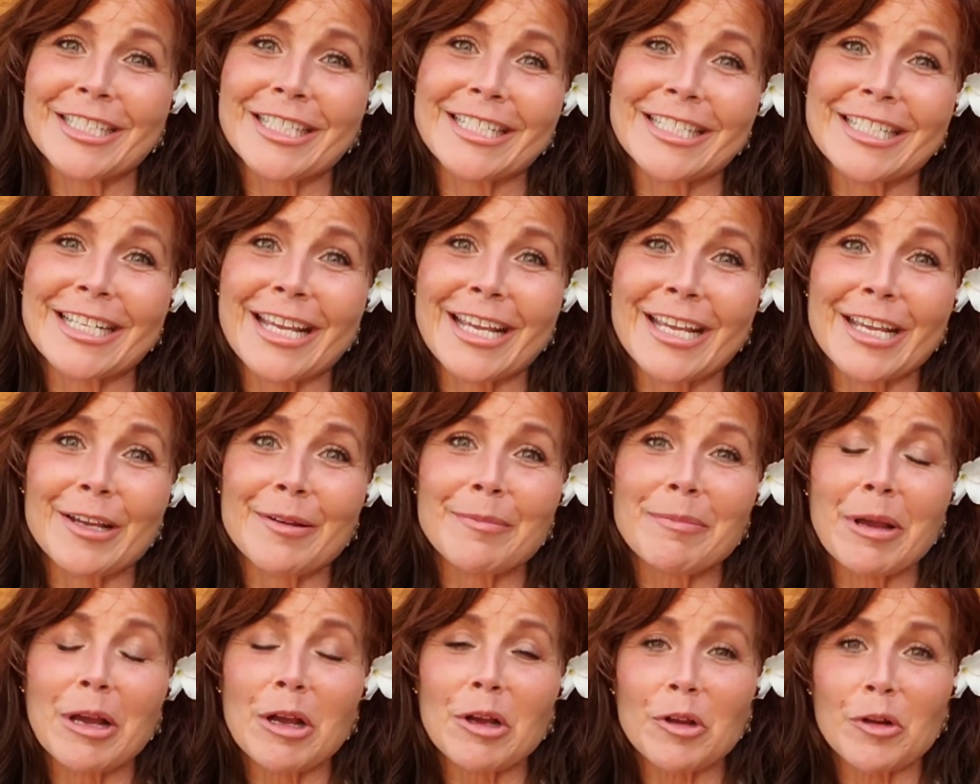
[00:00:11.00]
today
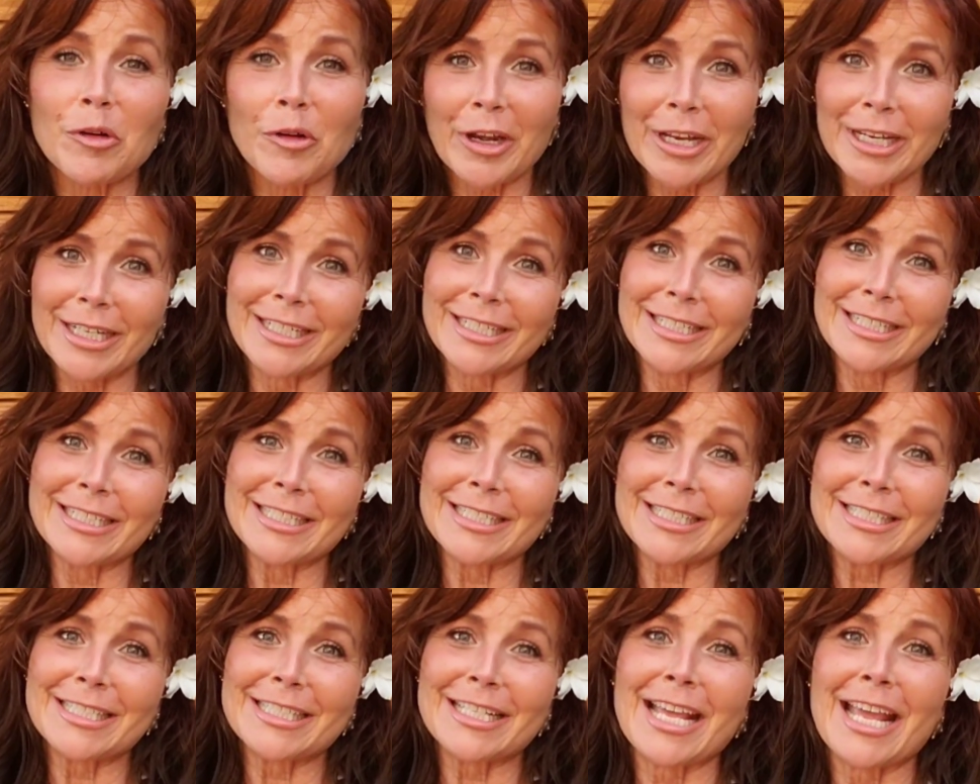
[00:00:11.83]
about
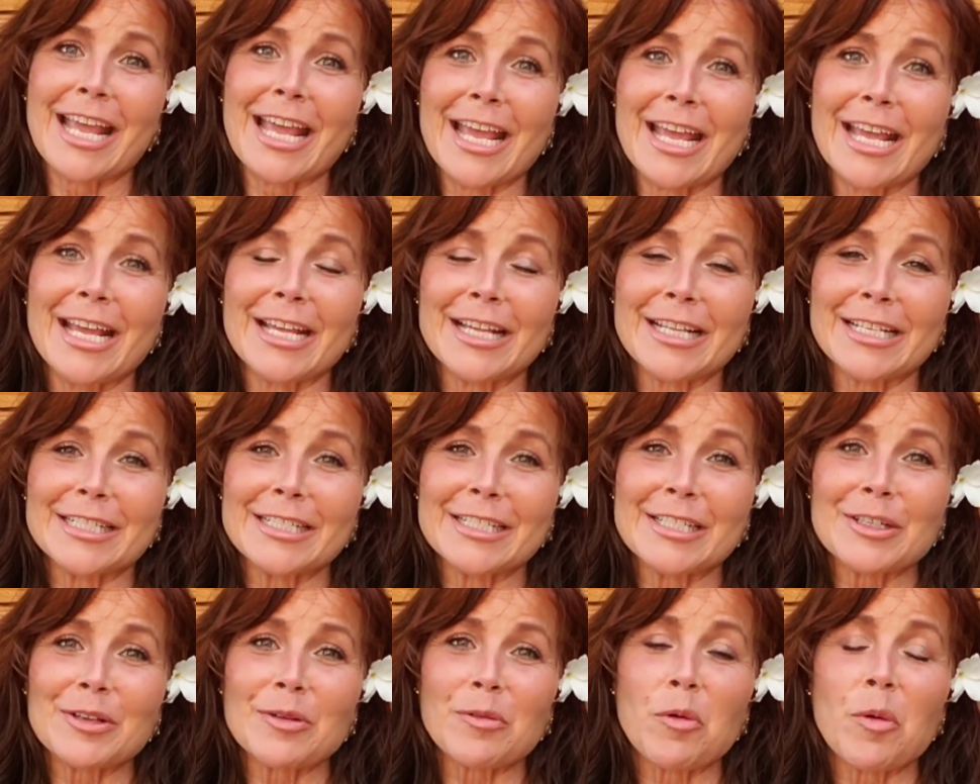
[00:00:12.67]
greatness
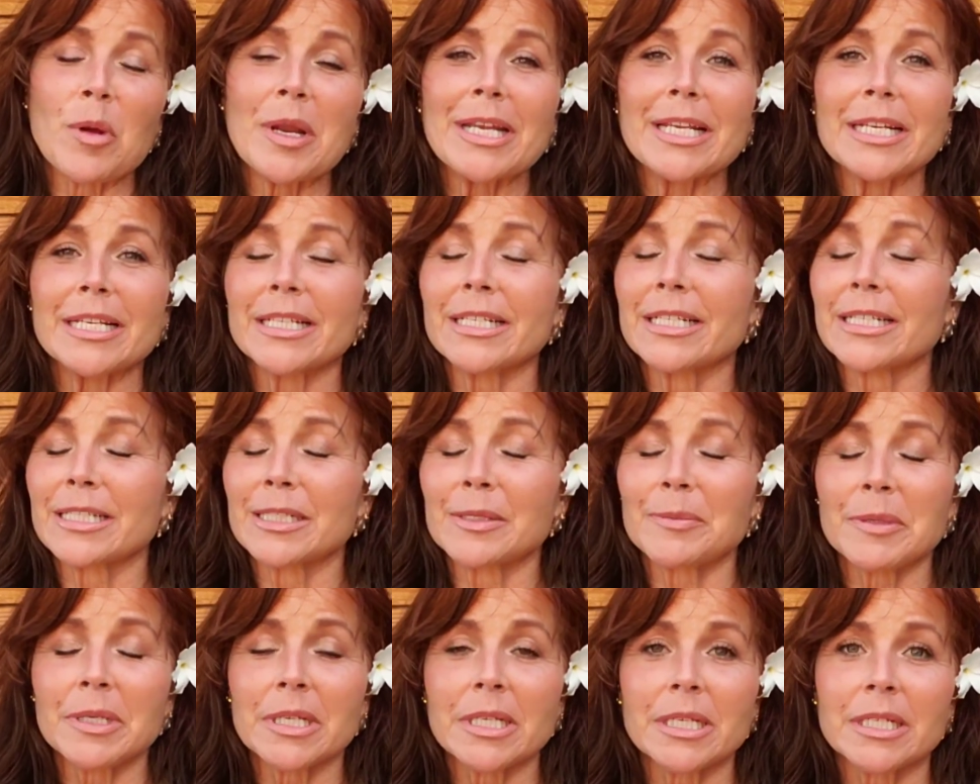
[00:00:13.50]
and what it is,
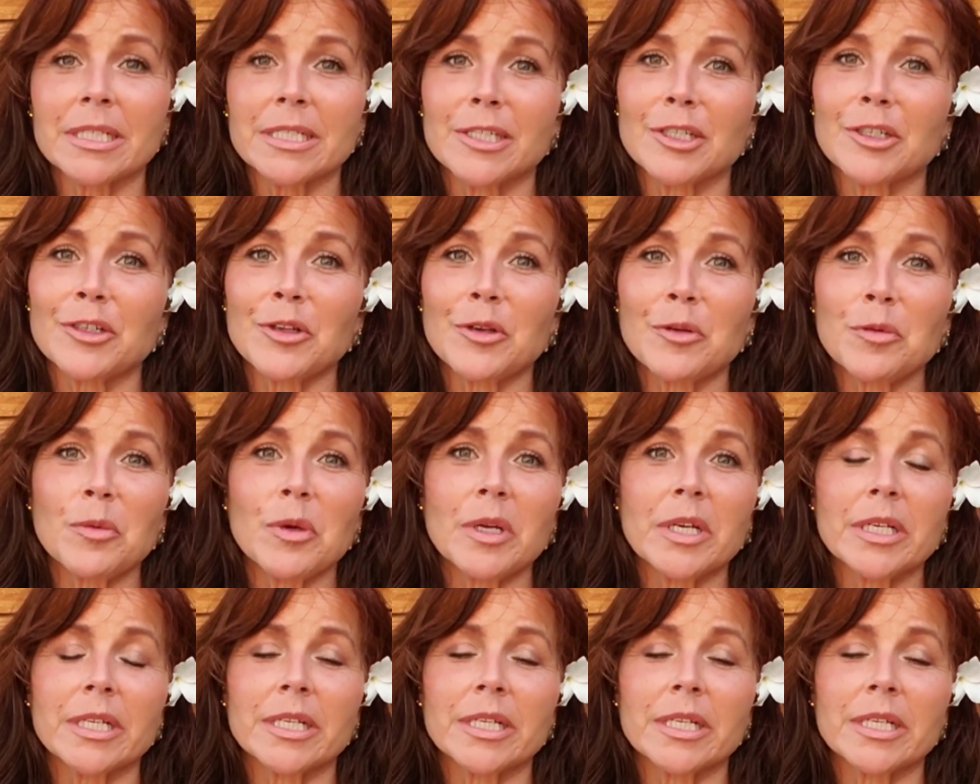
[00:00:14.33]
because you know what?